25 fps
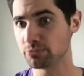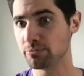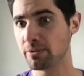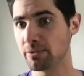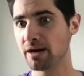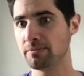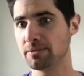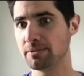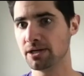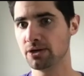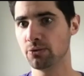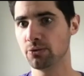
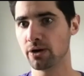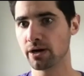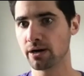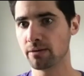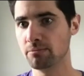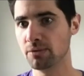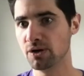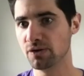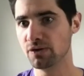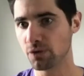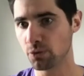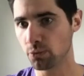Maybe you want to
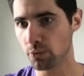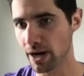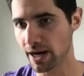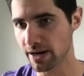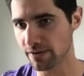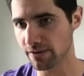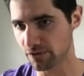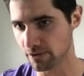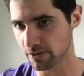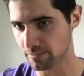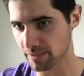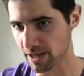move away
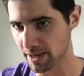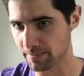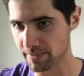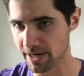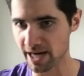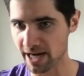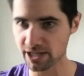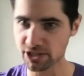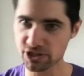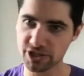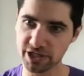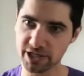from them
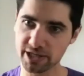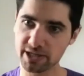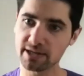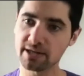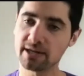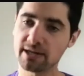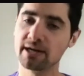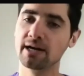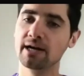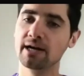next year.